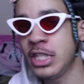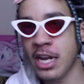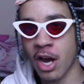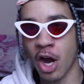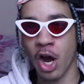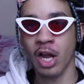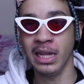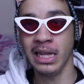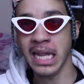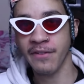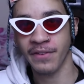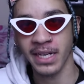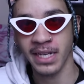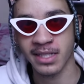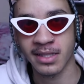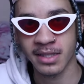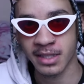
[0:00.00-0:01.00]
her
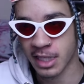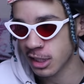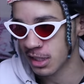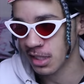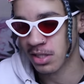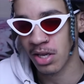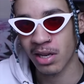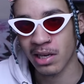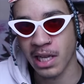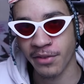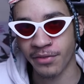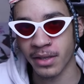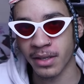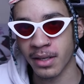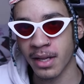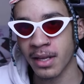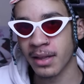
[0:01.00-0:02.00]
living is, this is her
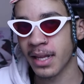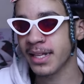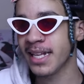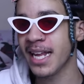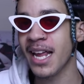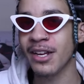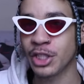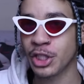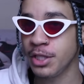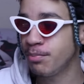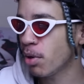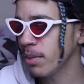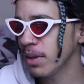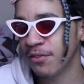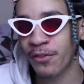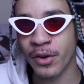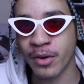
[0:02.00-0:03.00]
living. Like, yeah, she
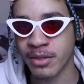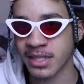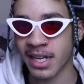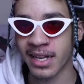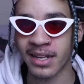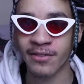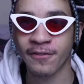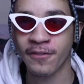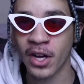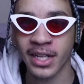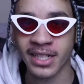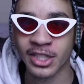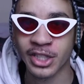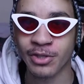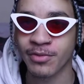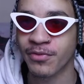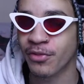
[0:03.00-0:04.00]
probably thought it was, like,
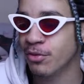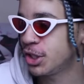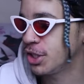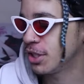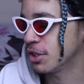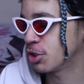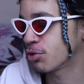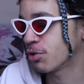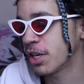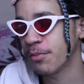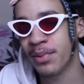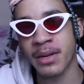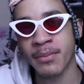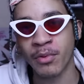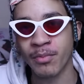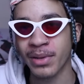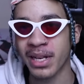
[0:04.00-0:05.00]
funny. She thought she could trigger
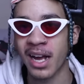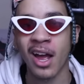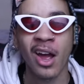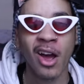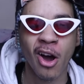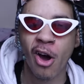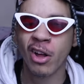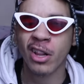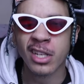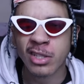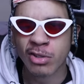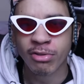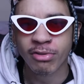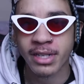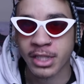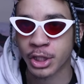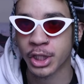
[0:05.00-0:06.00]
people, be like, oh, that's
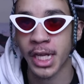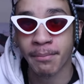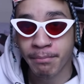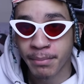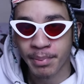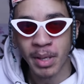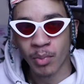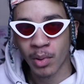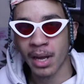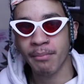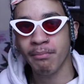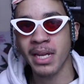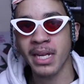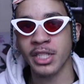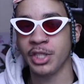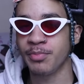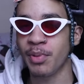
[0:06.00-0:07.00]
cringe. Like, people like
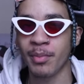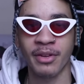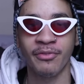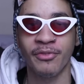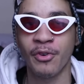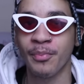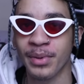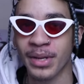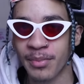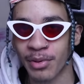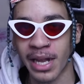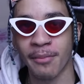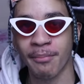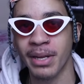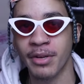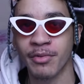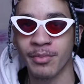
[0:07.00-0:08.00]
me. She probably thought people
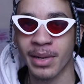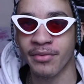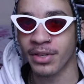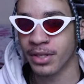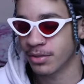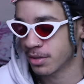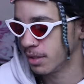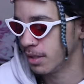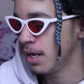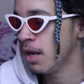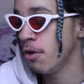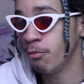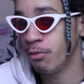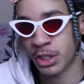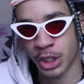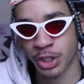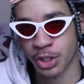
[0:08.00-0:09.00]
like me would make videos on it,
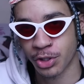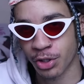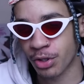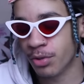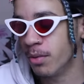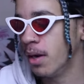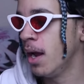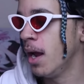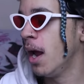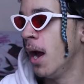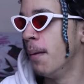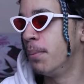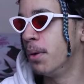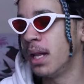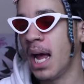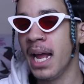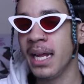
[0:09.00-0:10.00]
which is true.
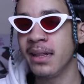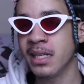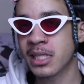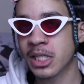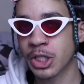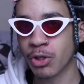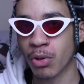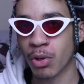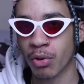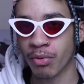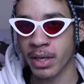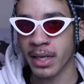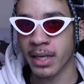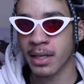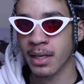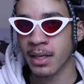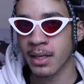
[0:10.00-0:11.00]
But, like, this is your
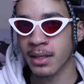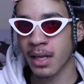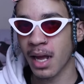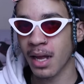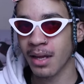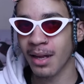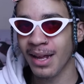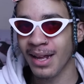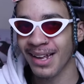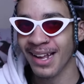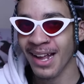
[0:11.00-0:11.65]
career. Like,